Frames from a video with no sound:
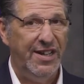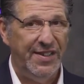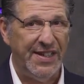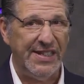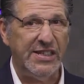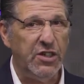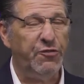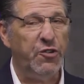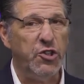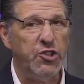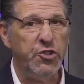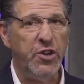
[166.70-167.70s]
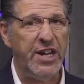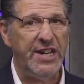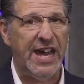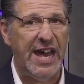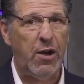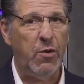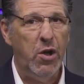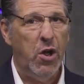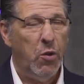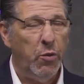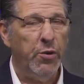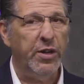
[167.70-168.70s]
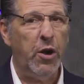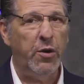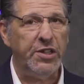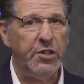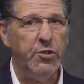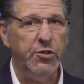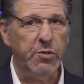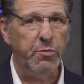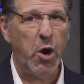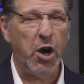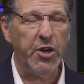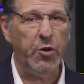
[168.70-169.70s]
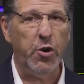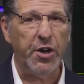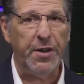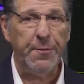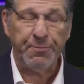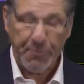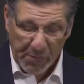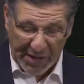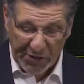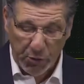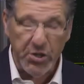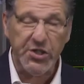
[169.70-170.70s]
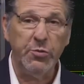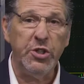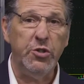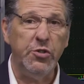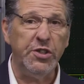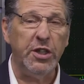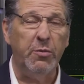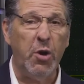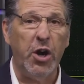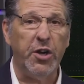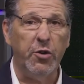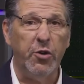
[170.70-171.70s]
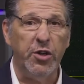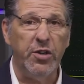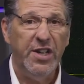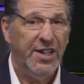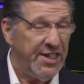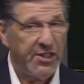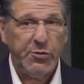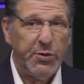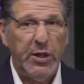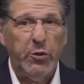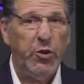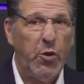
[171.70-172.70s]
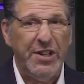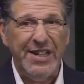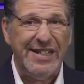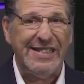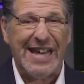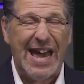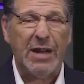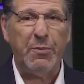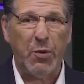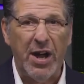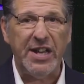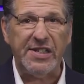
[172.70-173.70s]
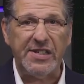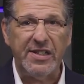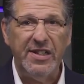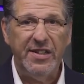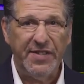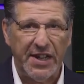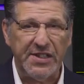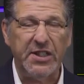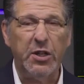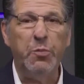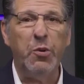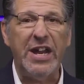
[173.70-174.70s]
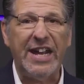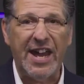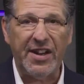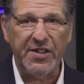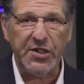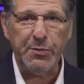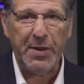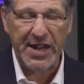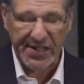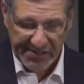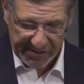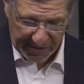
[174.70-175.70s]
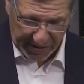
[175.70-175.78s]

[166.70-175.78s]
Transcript: This is the first trade now where we're going to use a market order. And the reason we're using the market order is because we don't know the exact price that it's going to break out of this base.